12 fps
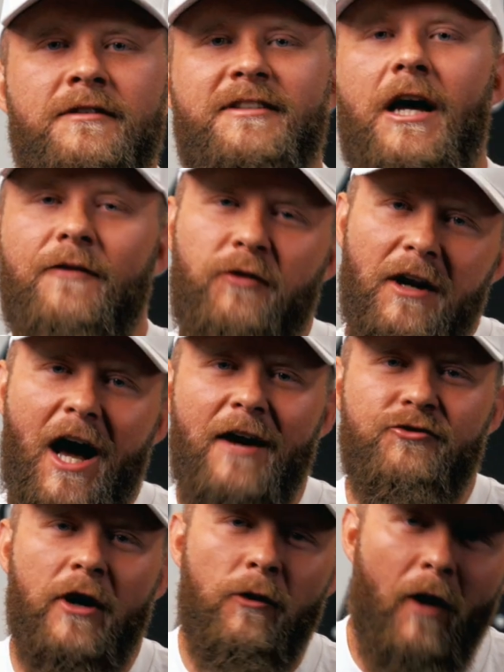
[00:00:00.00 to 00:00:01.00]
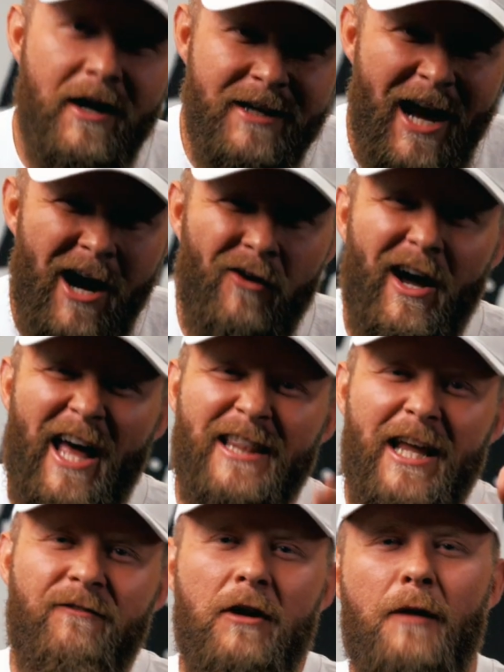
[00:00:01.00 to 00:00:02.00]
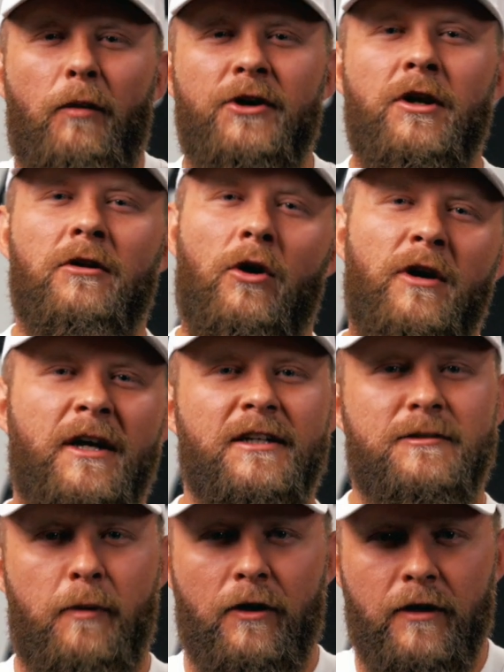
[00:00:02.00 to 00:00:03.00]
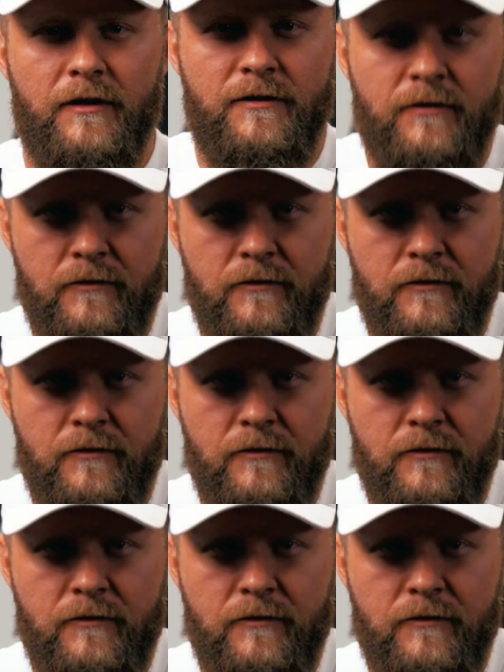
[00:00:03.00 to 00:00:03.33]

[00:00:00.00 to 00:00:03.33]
Sign up for Live Train right now and level up on your learning experience.